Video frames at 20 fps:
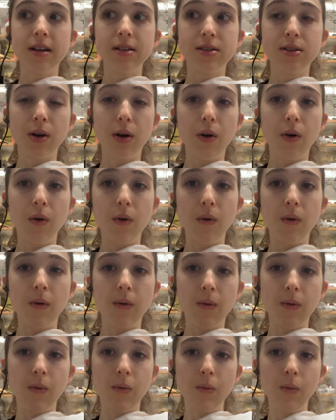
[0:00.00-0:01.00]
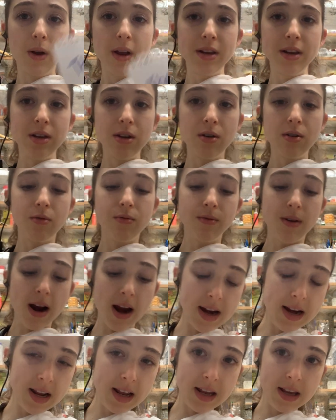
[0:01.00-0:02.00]
so when you're
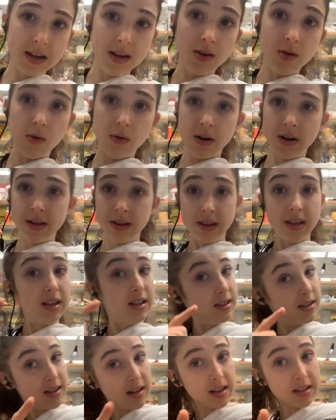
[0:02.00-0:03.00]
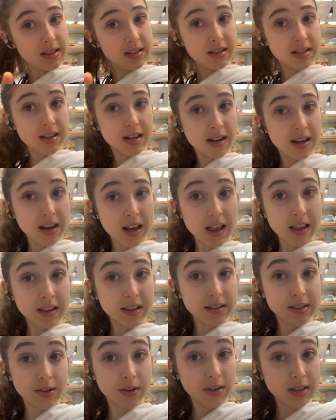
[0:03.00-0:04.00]
writing your thesis,
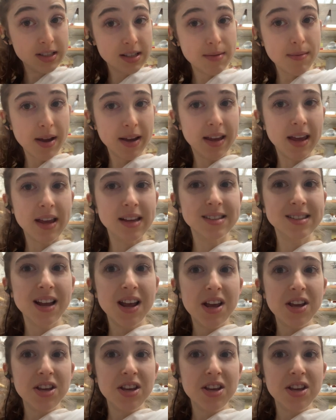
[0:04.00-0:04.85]
so at least in my case,